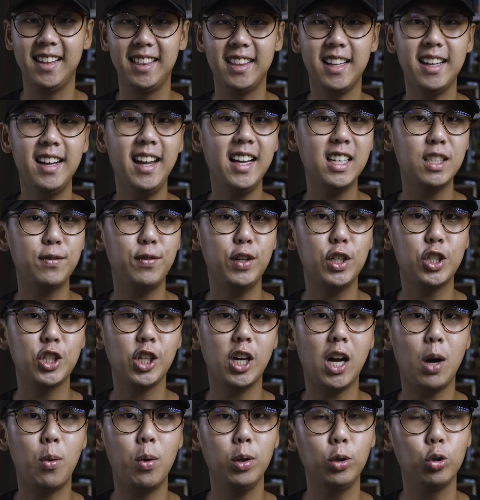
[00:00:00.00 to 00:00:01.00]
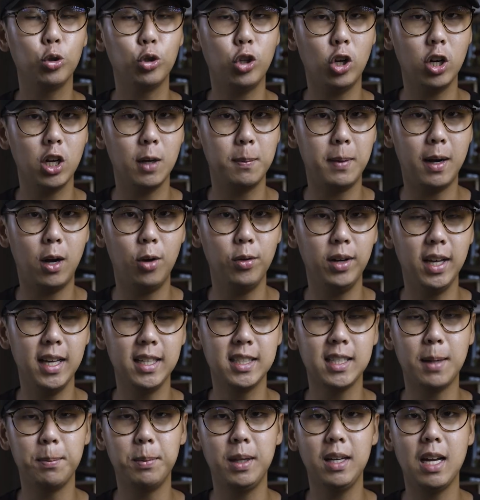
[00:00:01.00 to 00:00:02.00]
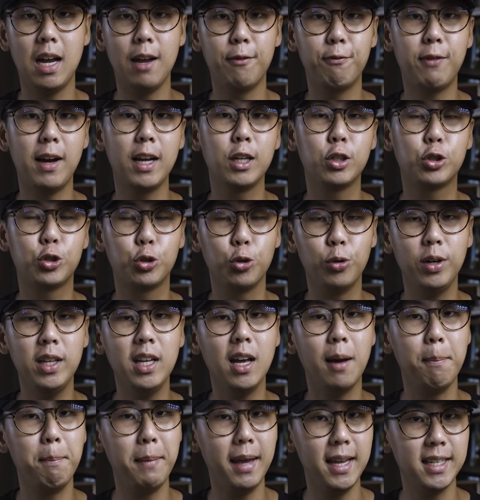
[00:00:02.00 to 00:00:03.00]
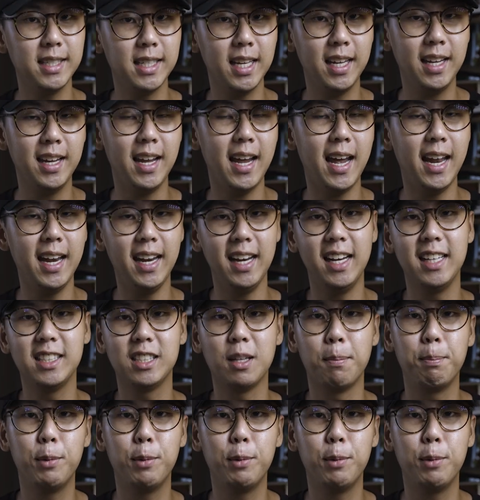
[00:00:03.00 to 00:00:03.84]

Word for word: The next feature I want to talk about is something I find truly amazing and it is the